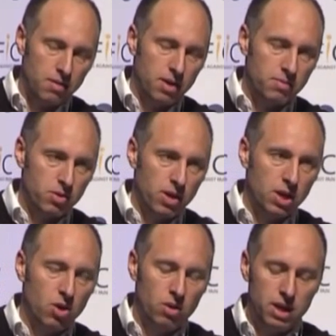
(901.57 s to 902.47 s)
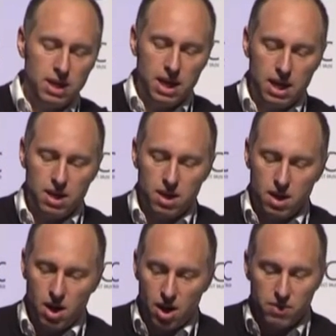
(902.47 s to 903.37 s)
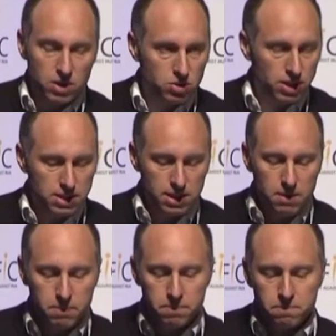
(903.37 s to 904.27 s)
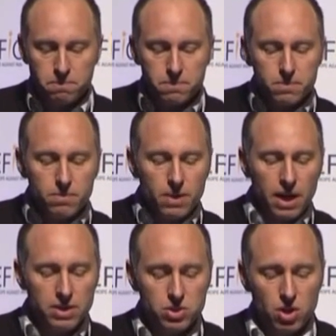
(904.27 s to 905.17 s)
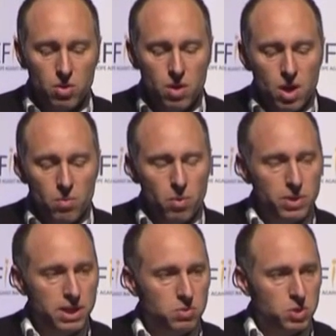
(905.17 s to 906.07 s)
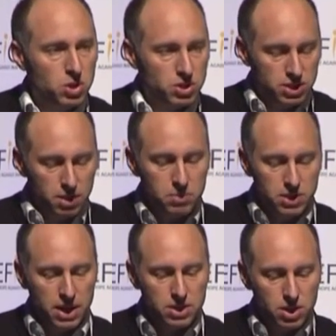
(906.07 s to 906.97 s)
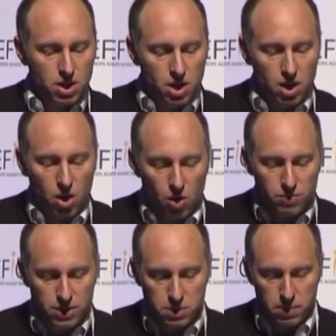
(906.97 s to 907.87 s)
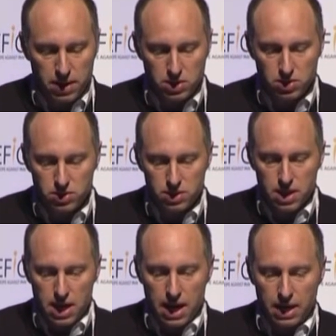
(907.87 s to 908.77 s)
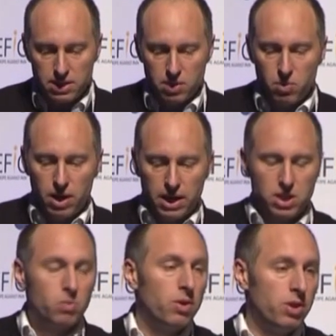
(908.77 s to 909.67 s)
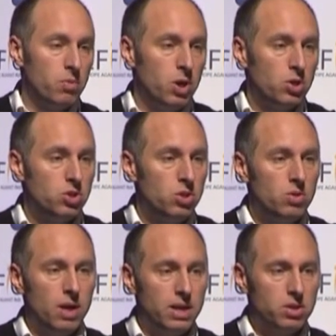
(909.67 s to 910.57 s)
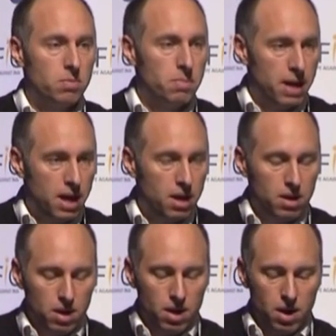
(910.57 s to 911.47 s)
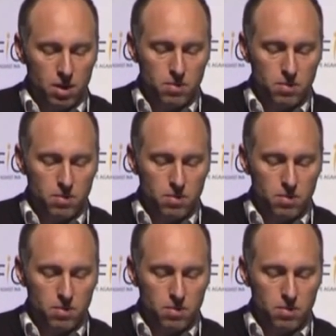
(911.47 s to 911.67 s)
have a great colleague in Irene Tracy. And so what we did is we took a subset of these patients and said, well, actually one thing we could do is compare